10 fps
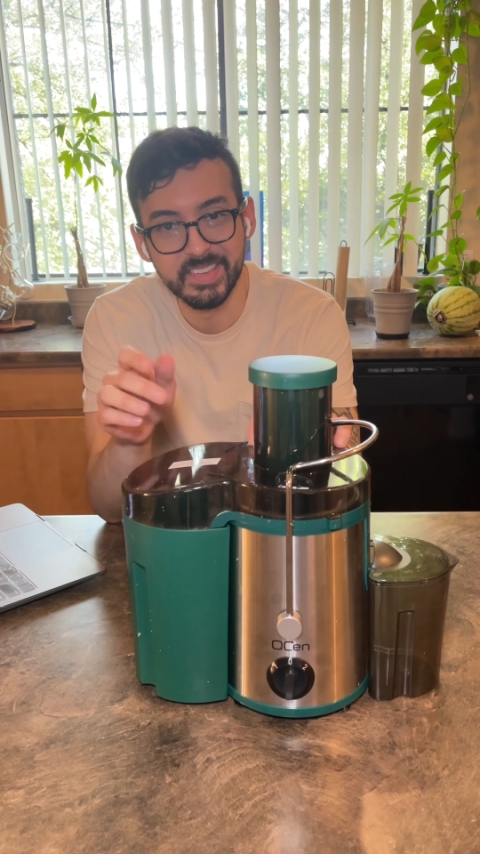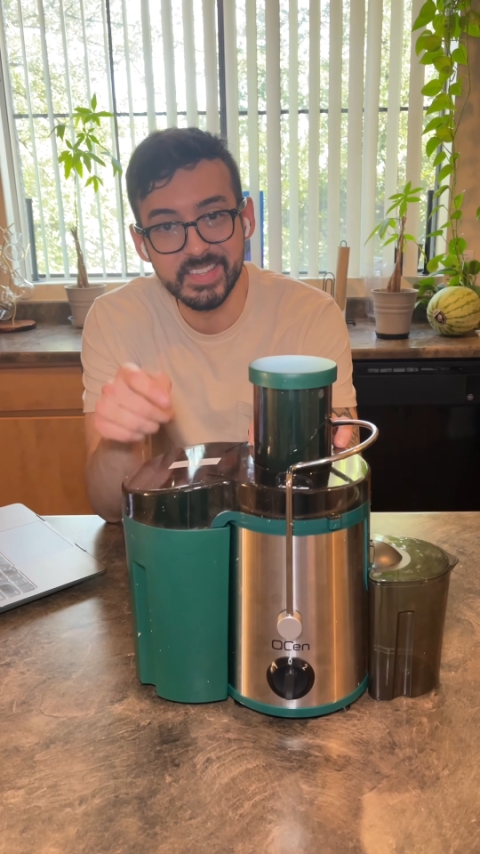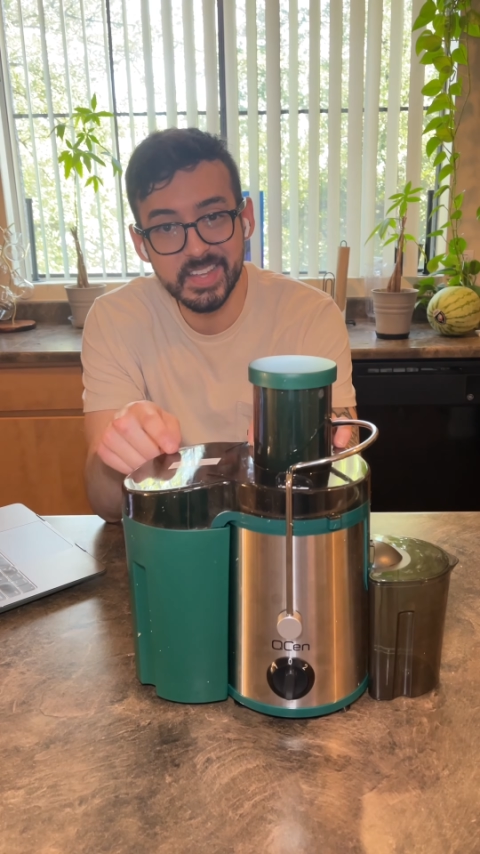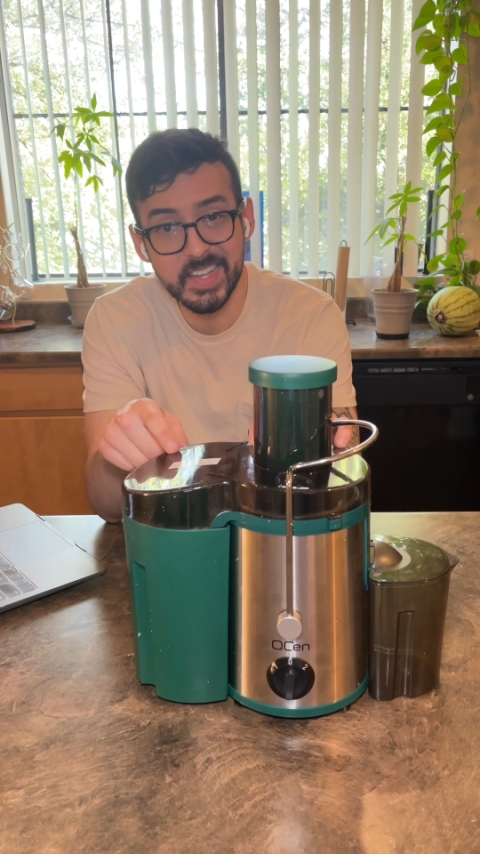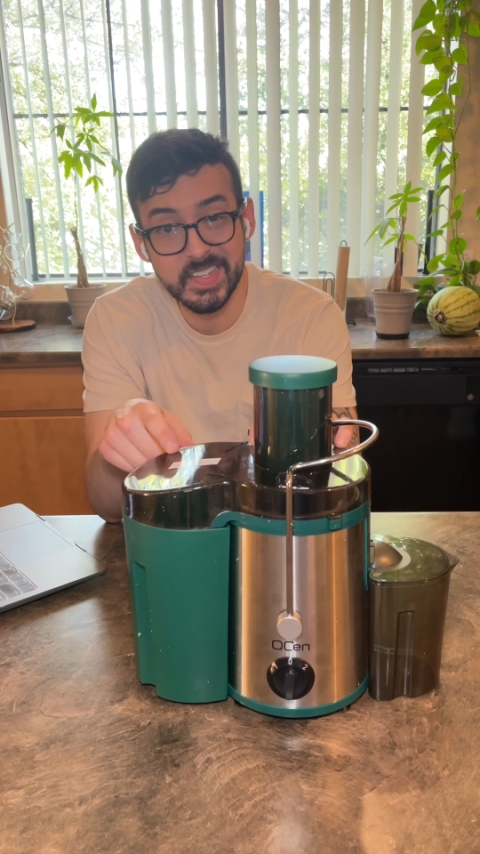This
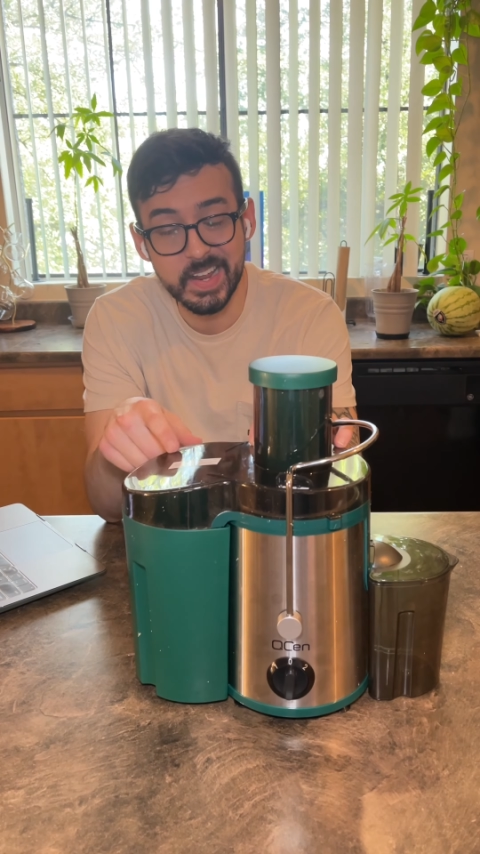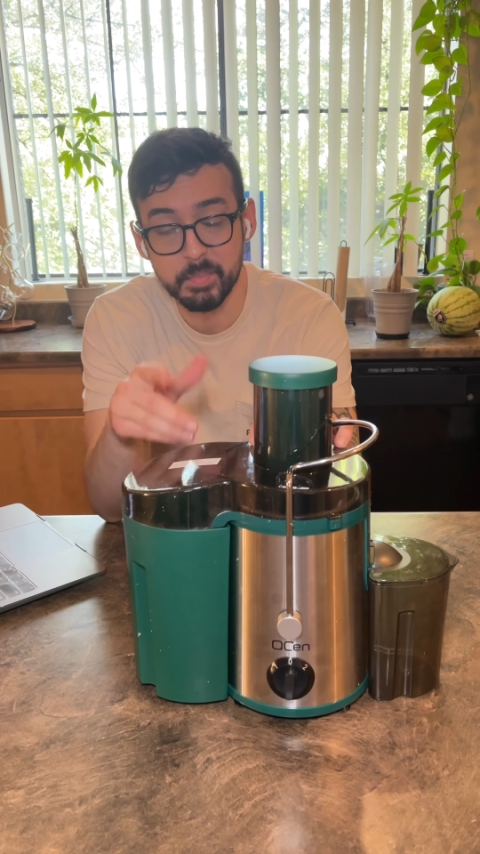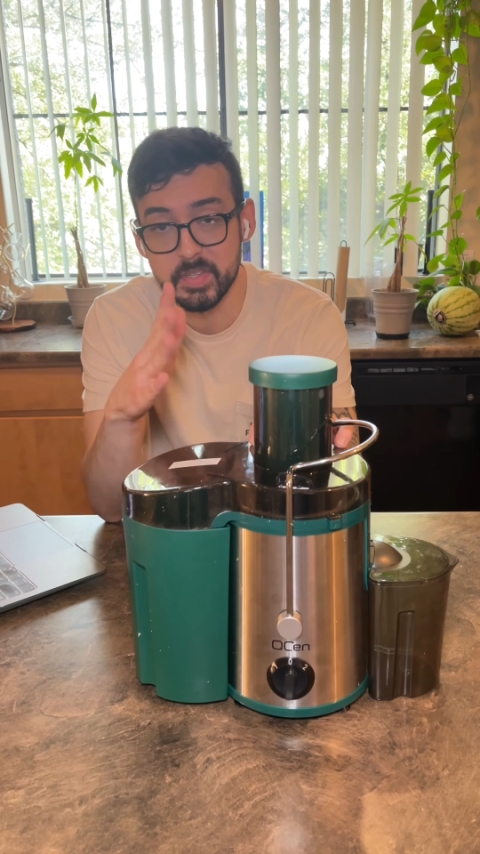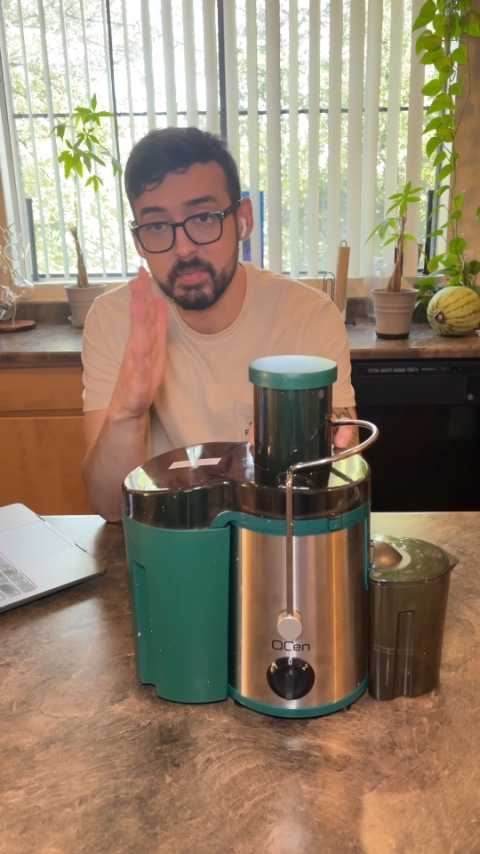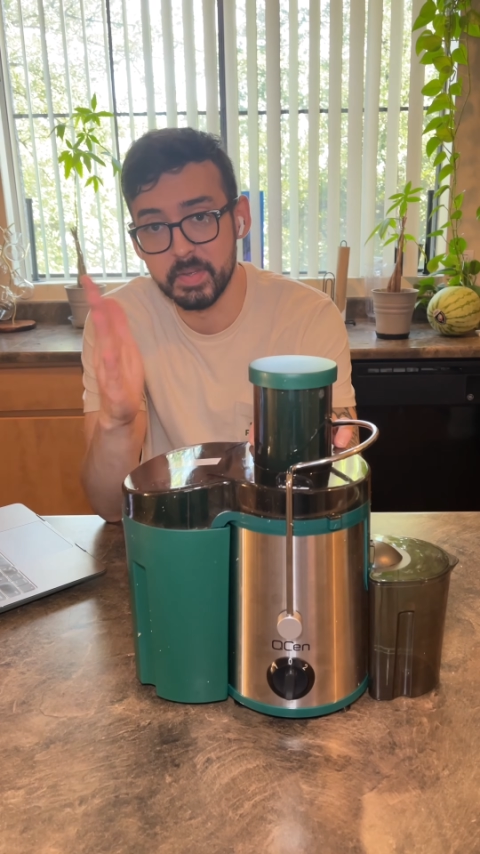guy's an
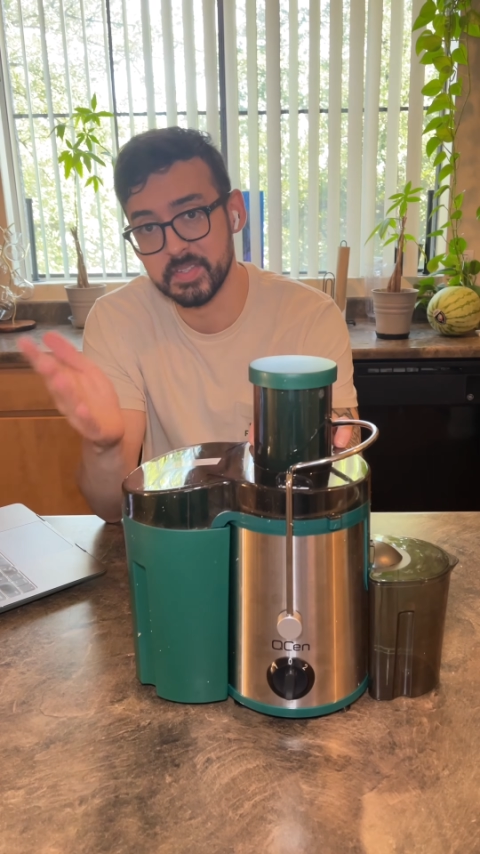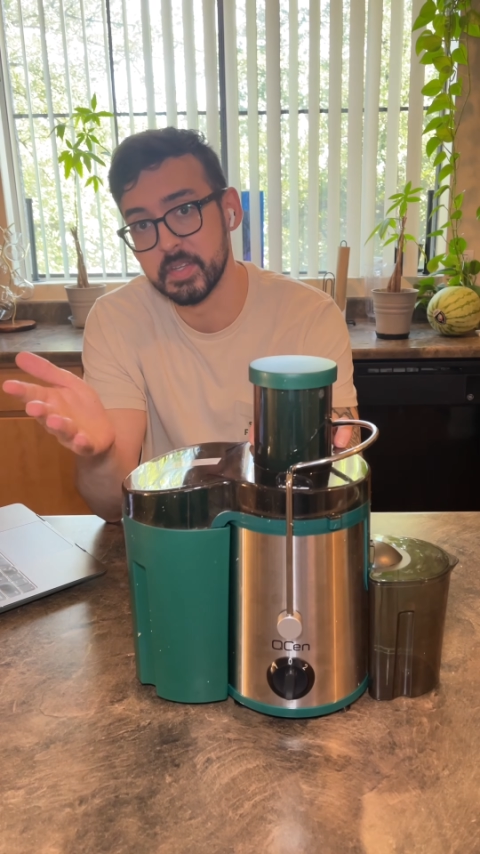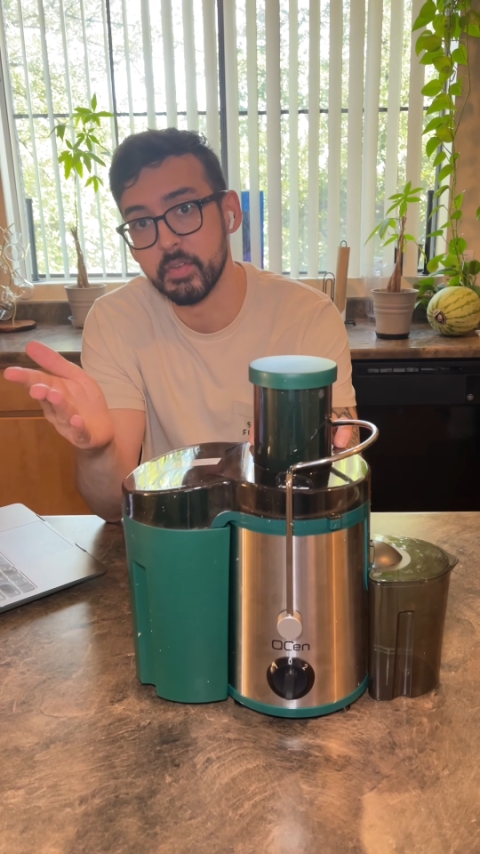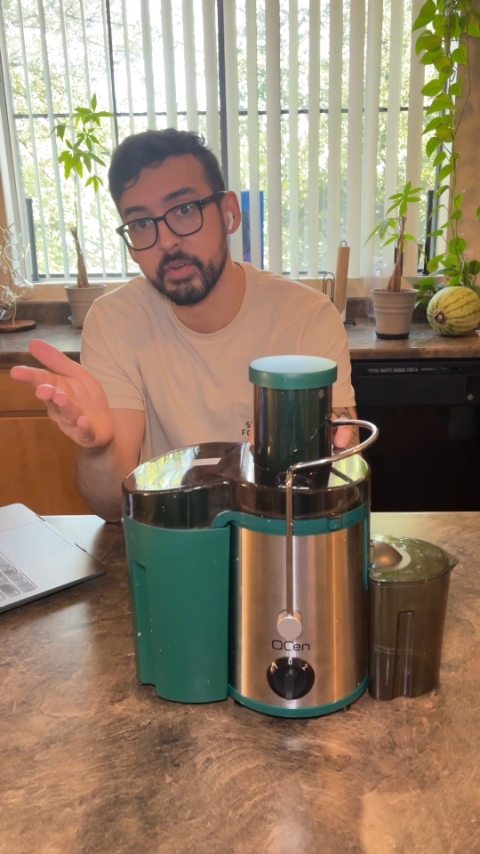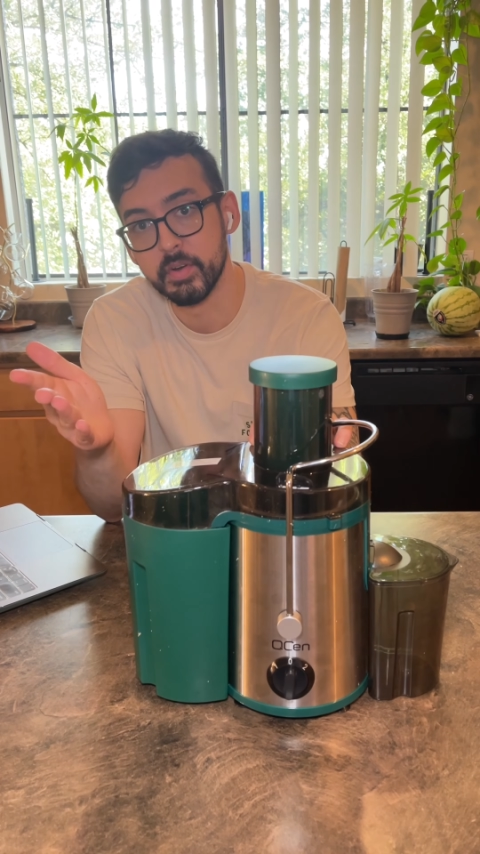Amazon
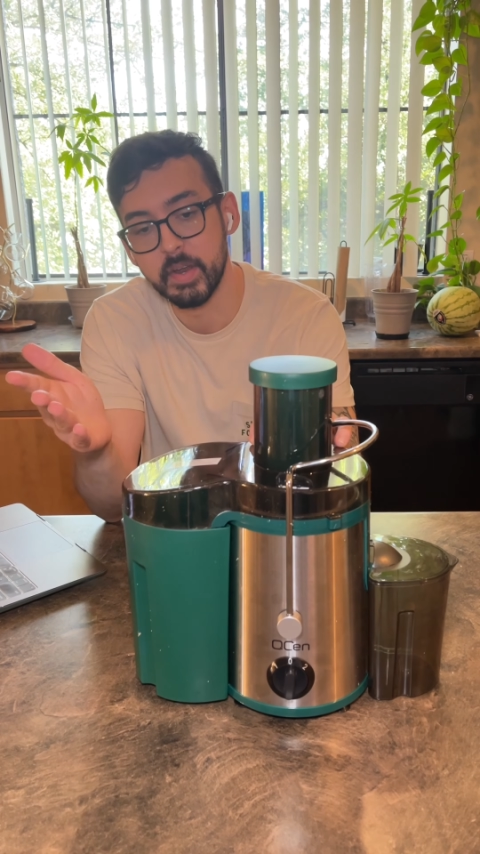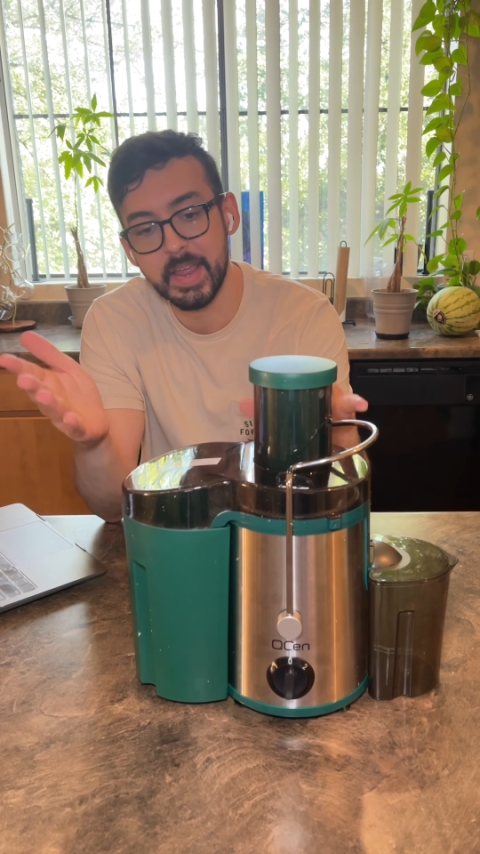bestseller,